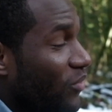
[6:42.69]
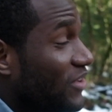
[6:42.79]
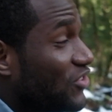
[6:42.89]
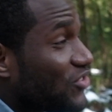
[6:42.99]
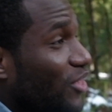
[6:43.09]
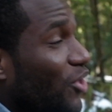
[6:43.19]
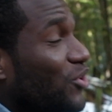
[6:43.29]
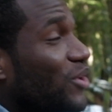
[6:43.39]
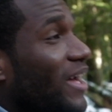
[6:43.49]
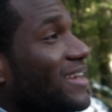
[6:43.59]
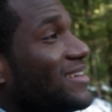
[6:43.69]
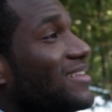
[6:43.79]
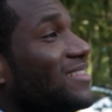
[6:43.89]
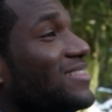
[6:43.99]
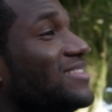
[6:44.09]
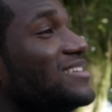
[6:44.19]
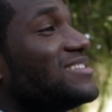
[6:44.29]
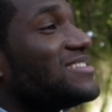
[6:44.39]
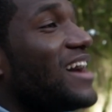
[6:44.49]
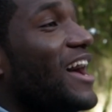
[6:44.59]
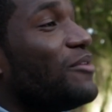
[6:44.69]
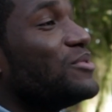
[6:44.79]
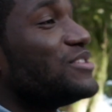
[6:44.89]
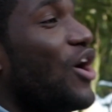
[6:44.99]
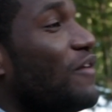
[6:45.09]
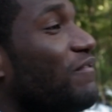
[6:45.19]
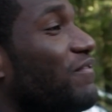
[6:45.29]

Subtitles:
It just looked like the sky was on